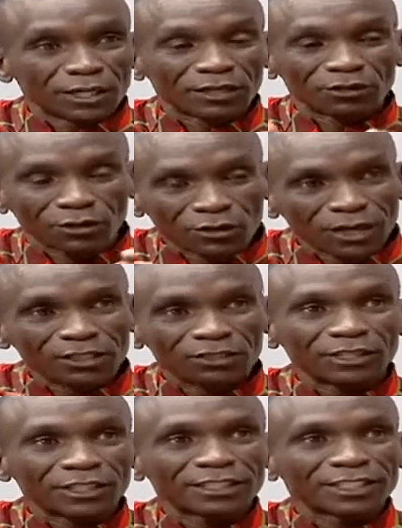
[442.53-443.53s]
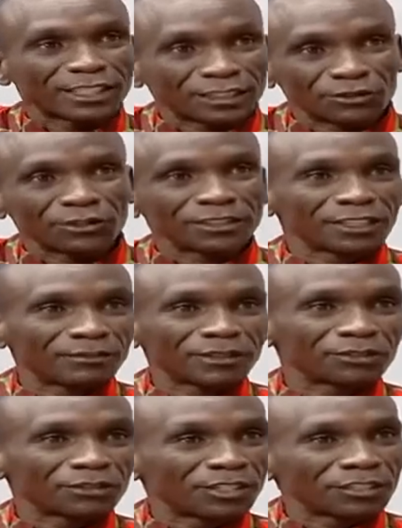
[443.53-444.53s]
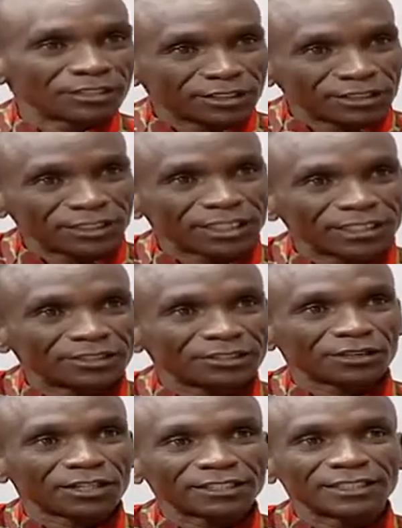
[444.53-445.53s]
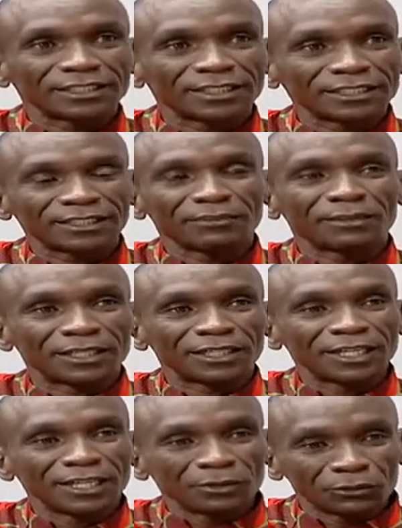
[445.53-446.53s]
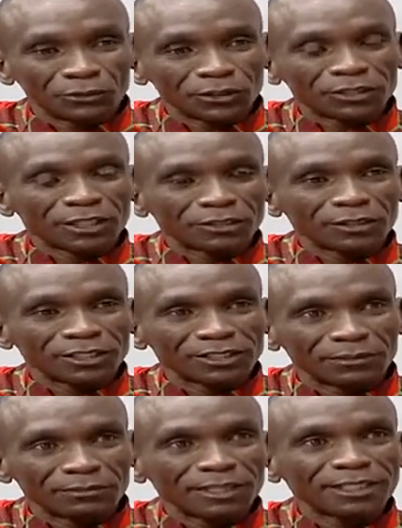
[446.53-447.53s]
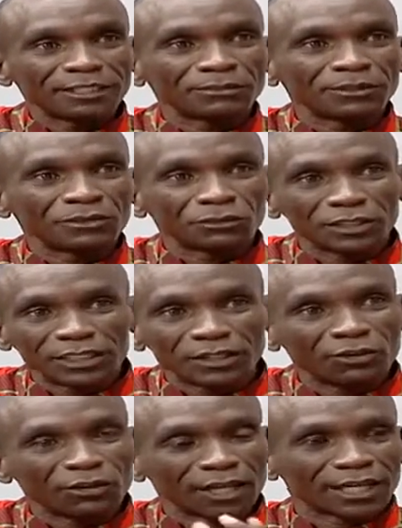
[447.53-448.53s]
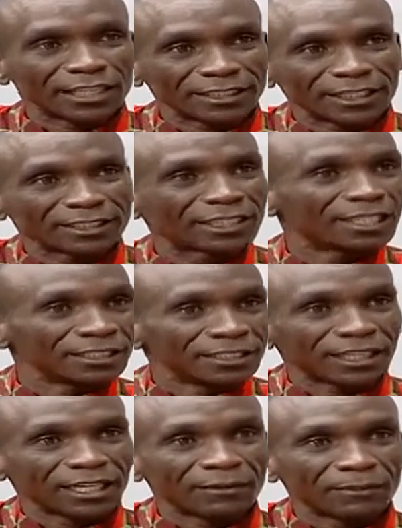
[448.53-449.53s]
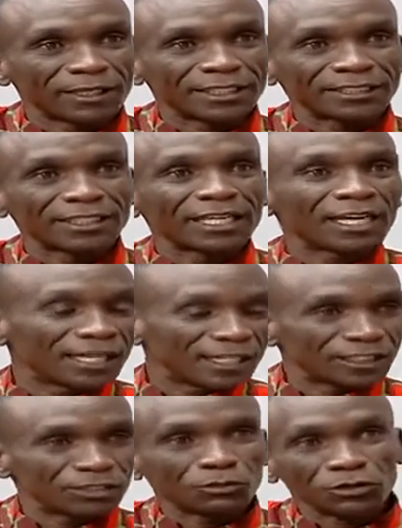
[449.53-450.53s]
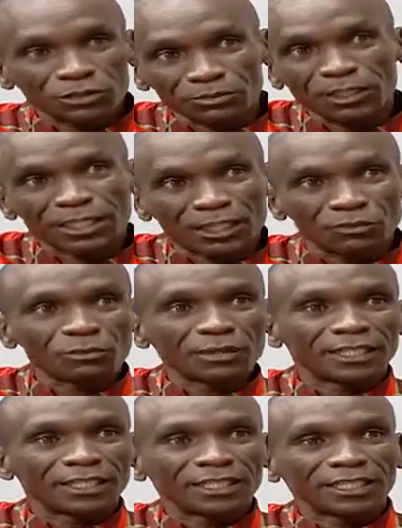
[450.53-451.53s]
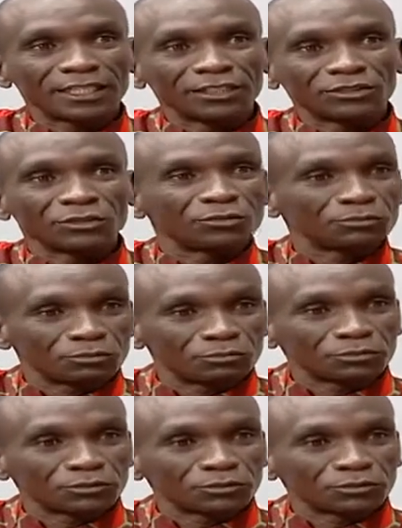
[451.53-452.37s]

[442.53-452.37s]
you are no longer together. There is no cement. So I say trust is the cement which actually cementing between the organizers, the companies, and the sportsmen and women. So